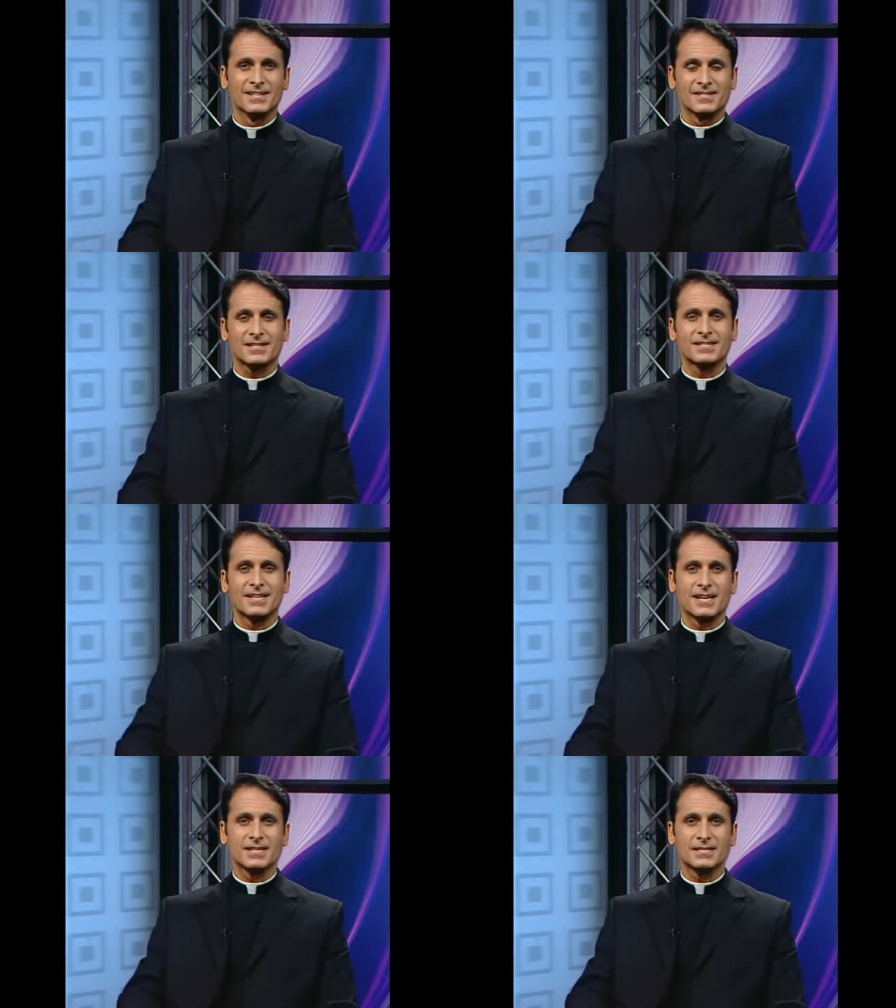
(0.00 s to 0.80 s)
Six
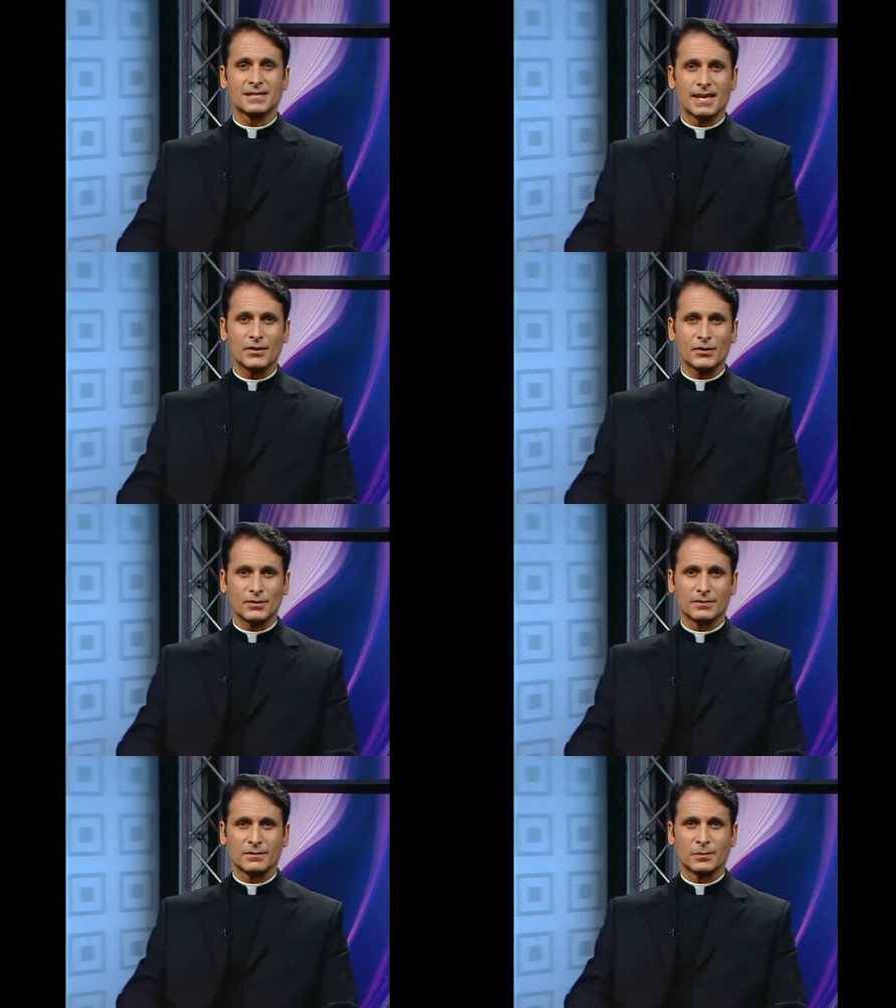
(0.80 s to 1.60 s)
days
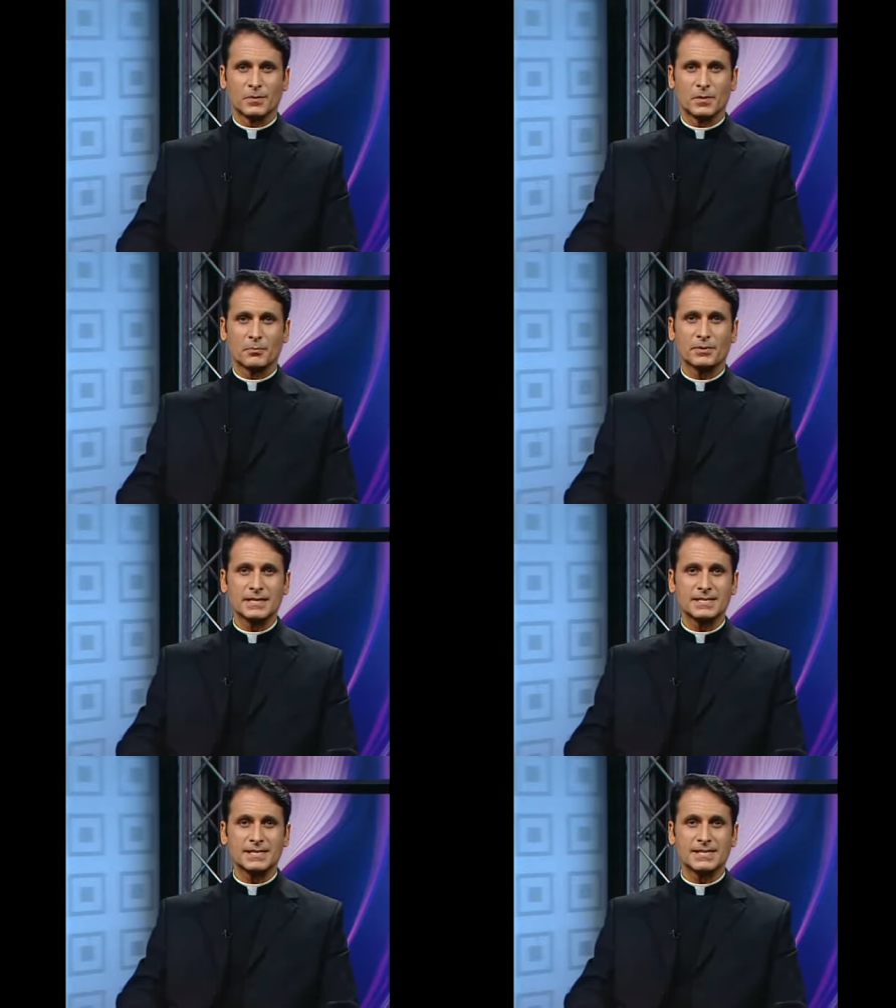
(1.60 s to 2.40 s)
later, when the priest